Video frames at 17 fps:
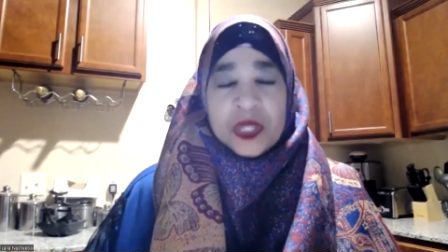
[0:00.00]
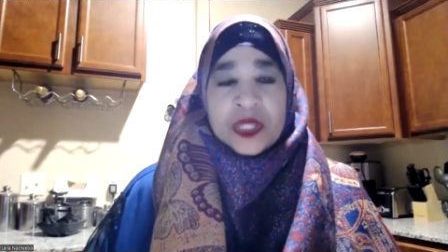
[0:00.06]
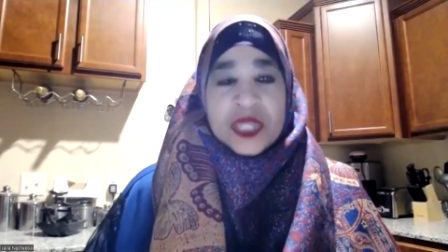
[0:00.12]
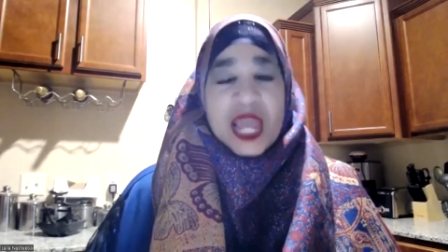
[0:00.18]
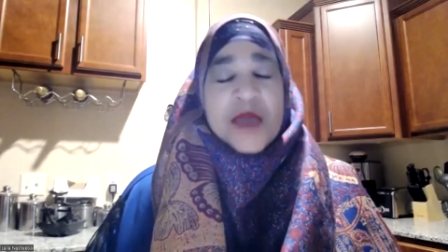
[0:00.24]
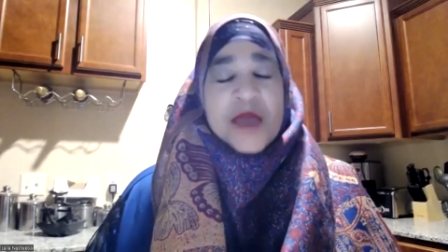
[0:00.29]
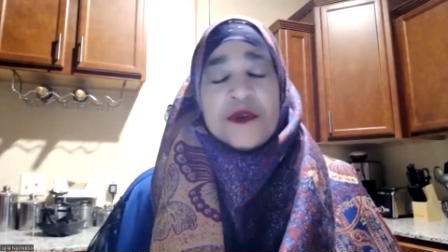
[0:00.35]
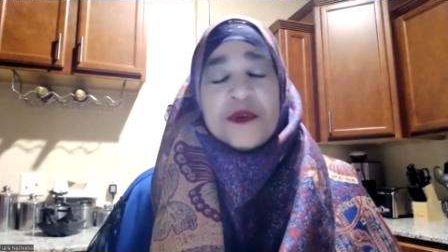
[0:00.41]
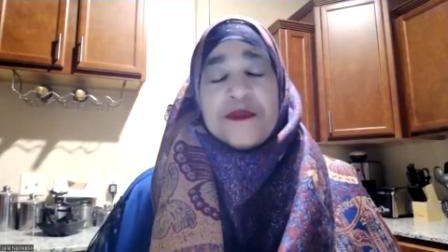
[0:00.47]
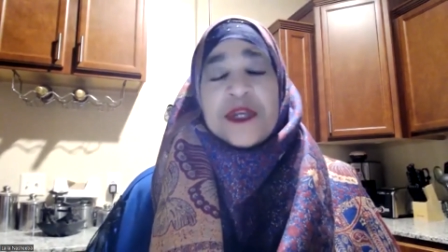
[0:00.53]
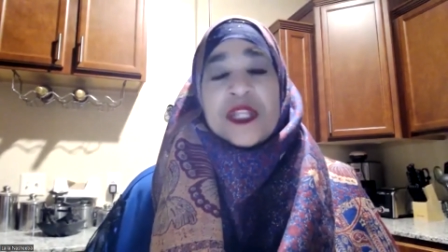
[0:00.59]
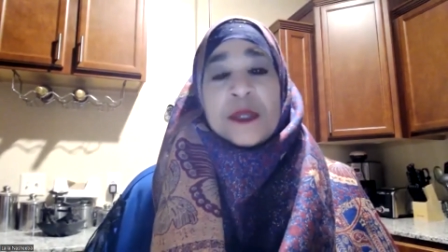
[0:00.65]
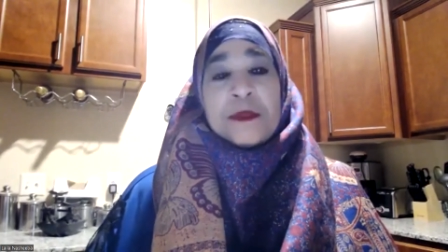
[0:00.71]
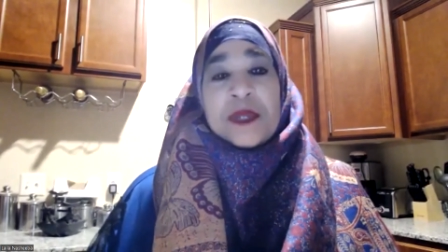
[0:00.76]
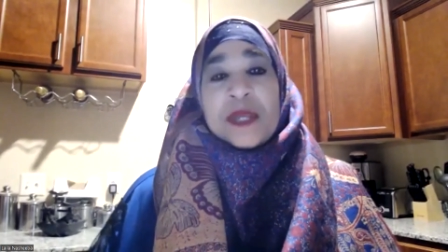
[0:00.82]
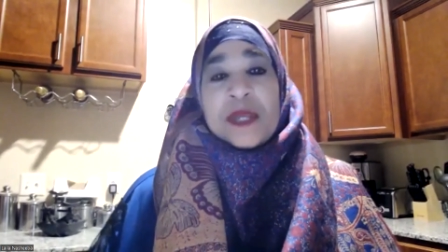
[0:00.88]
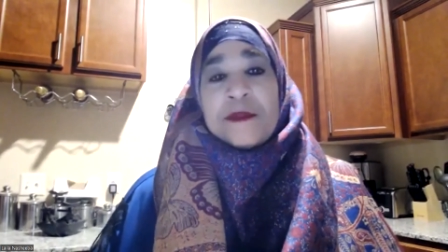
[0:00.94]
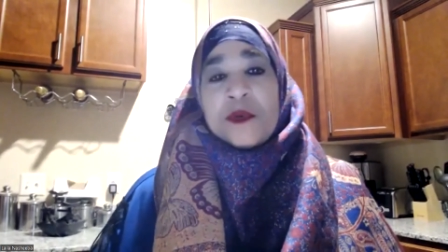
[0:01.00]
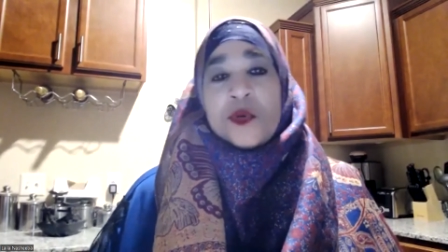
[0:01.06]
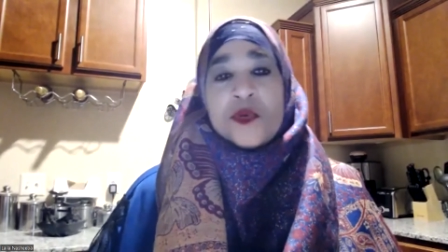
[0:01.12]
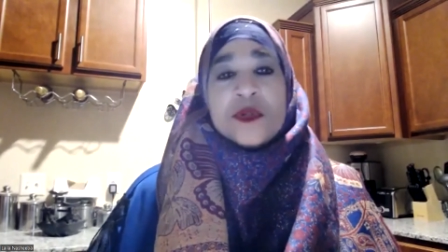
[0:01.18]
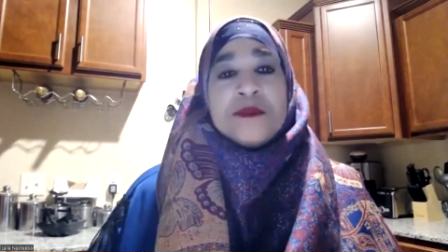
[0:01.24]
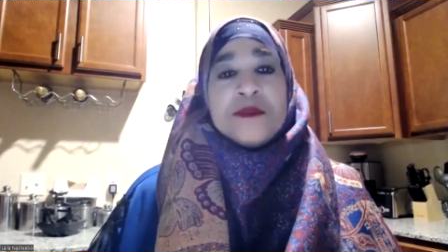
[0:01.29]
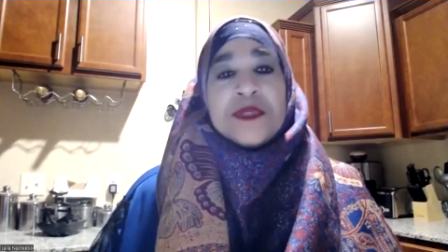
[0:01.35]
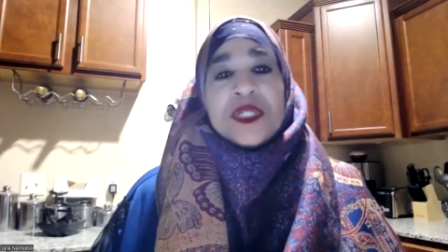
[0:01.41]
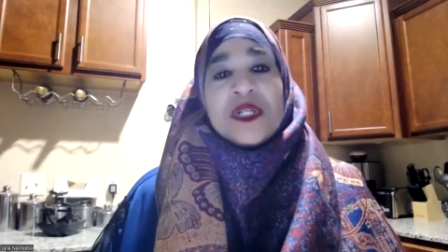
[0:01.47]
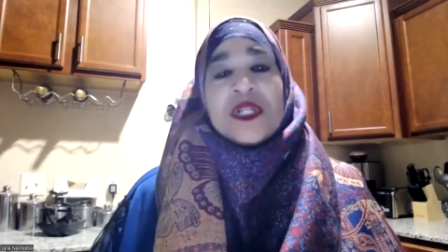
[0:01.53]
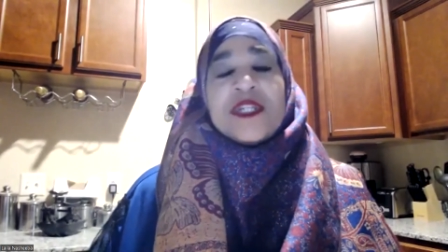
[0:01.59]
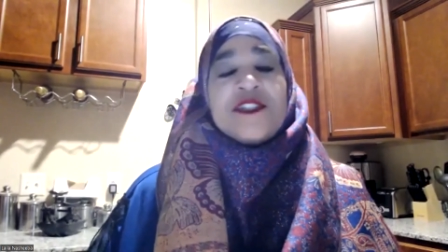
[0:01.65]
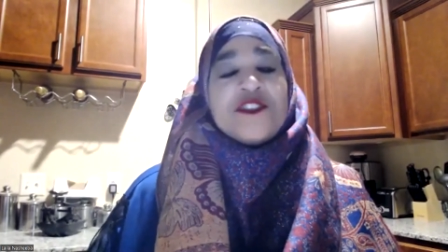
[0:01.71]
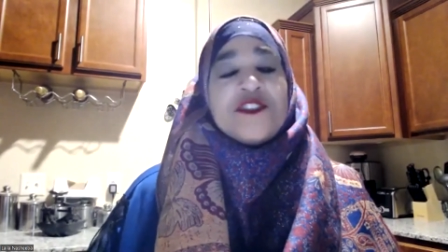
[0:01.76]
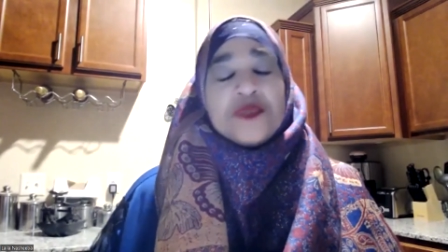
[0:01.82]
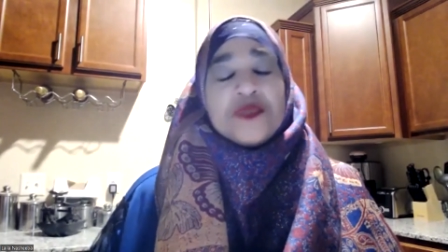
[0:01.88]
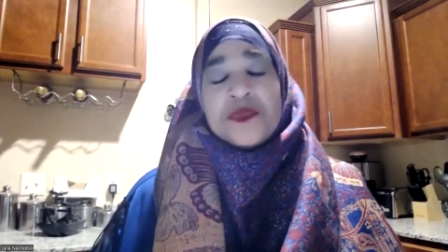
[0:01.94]
they will be the people who will be
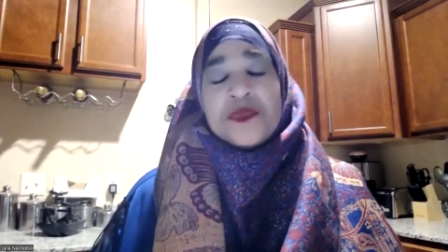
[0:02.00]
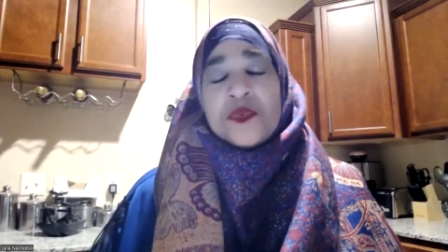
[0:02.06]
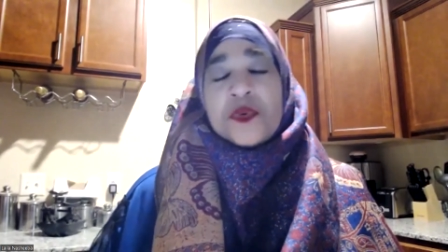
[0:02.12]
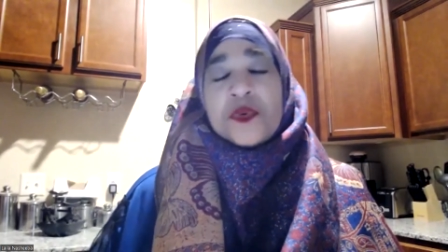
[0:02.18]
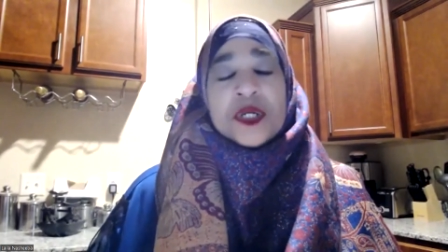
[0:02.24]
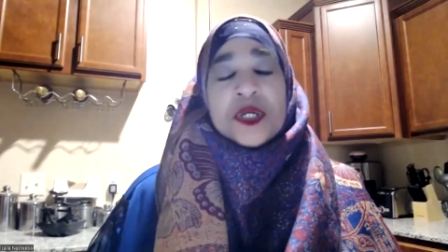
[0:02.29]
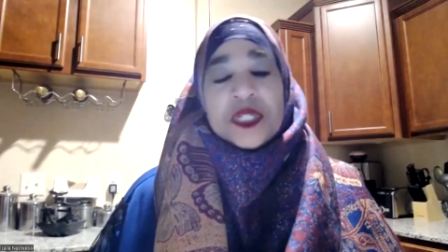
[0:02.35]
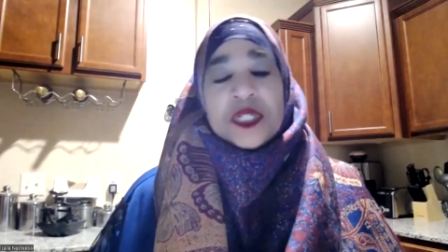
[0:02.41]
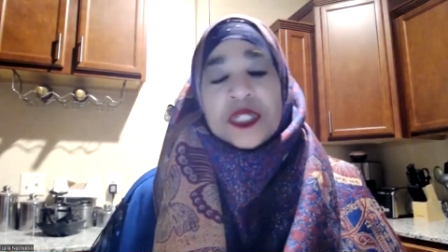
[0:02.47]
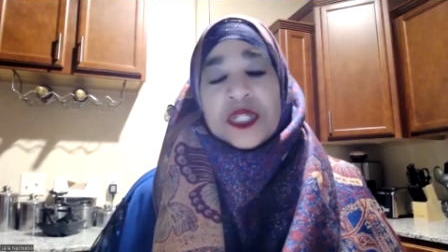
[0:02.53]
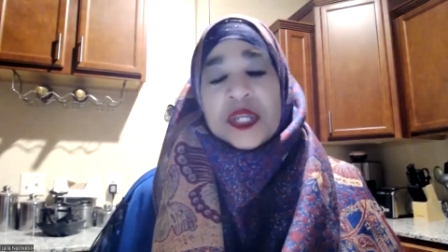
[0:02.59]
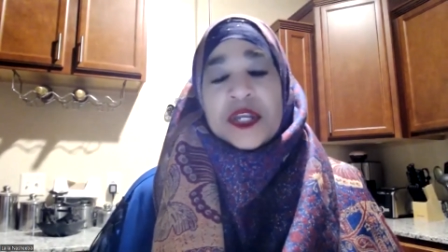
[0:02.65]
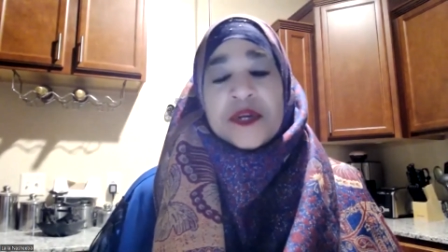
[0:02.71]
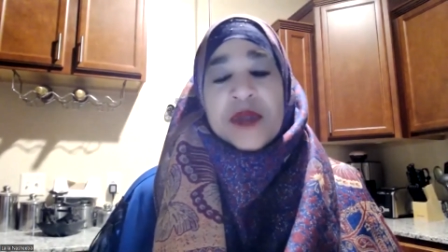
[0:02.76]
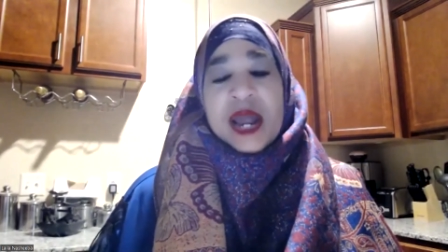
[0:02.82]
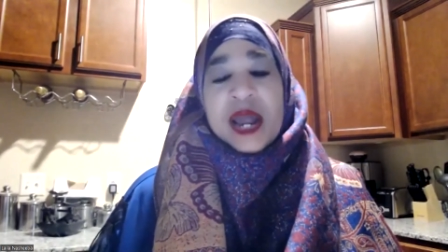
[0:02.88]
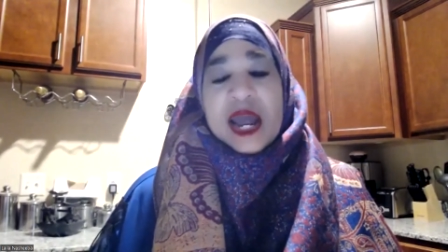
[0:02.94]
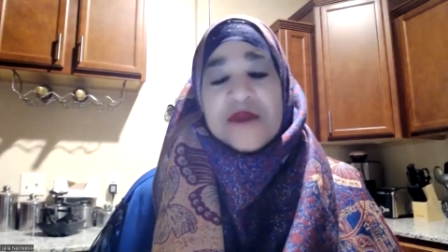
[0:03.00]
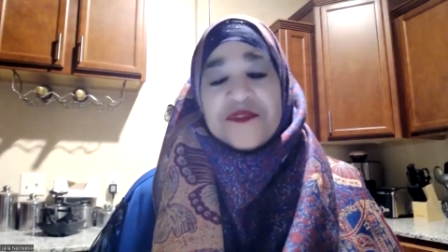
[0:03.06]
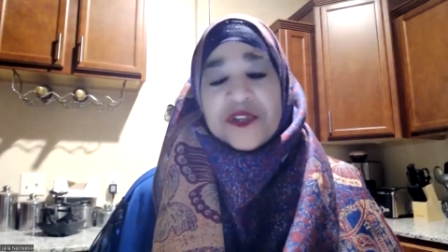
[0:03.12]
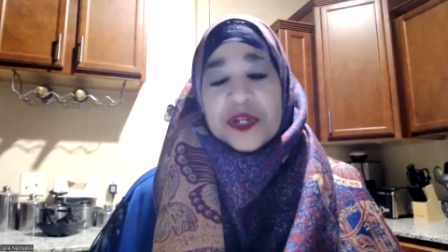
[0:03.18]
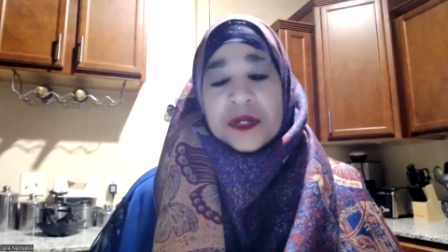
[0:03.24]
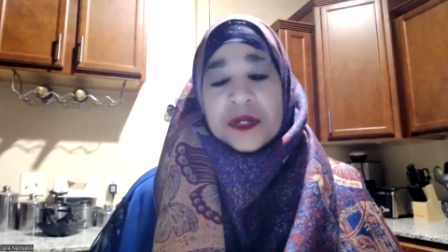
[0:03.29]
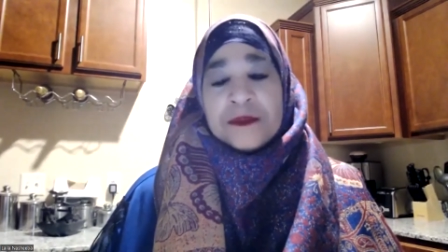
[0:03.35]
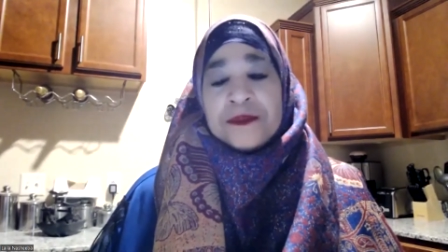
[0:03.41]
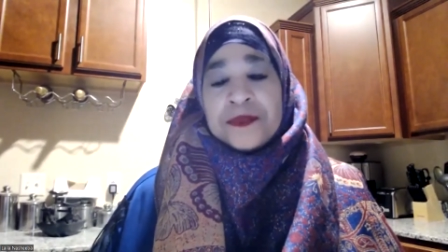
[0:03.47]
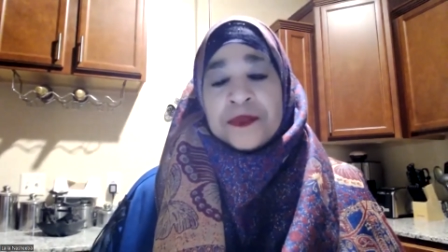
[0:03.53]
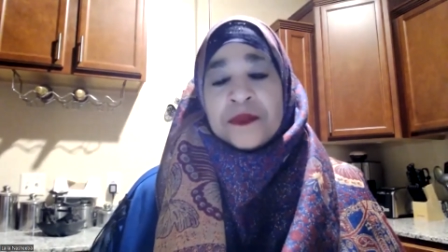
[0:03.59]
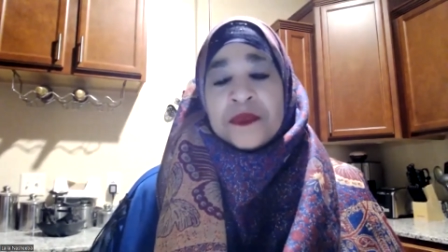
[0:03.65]
least rewarded in the hereafter,